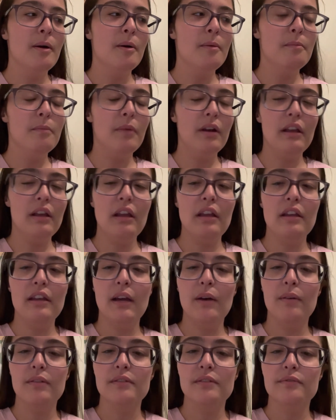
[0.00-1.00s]

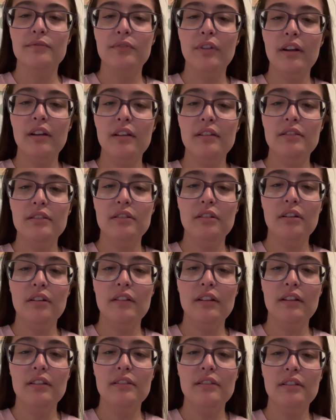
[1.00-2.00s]
with some friends and all
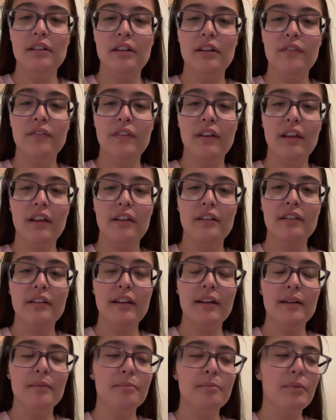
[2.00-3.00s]
that stuff. And
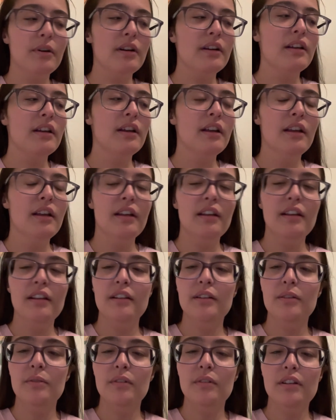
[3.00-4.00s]
yeah, but
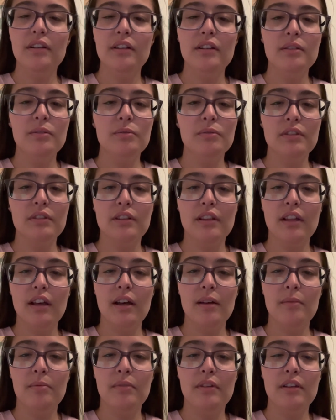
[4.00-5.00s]
anyways, with
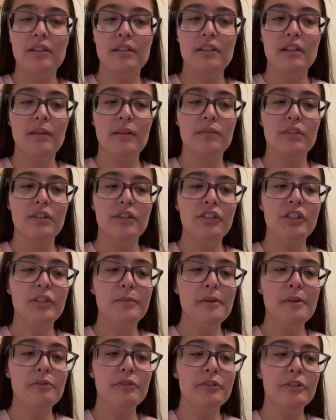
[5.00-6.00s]
that being said, I'm gonna chill
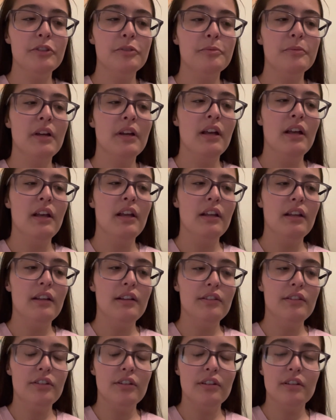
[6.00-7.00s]
my room
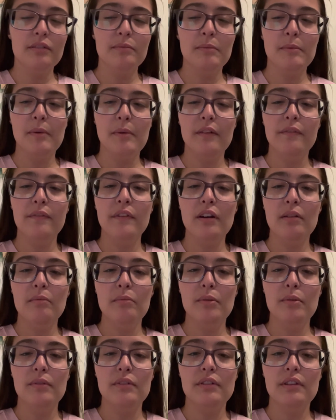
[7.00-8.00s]
and just be my phone.
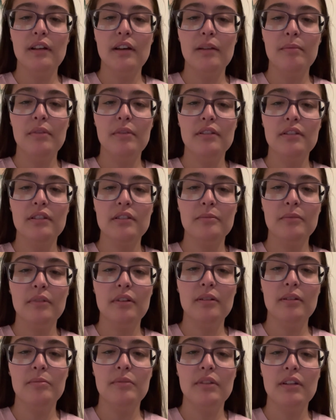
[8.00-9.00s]
But with that being said, I'm
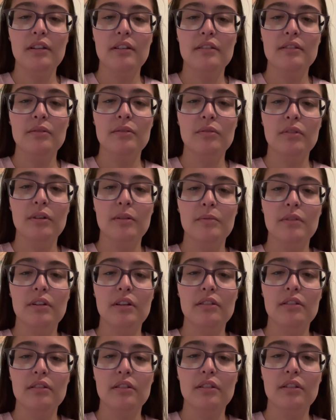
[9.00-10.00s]
gonna update because I will update
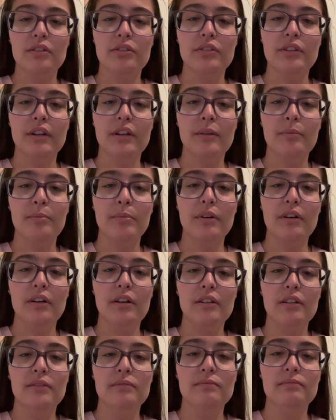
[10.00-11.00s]
guys later. So yeah,
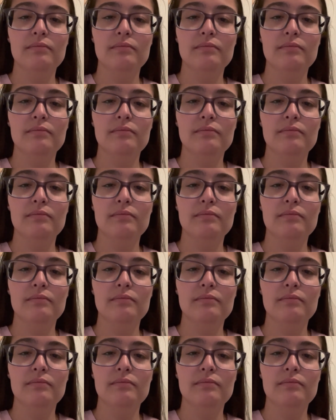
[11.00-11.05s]
bye.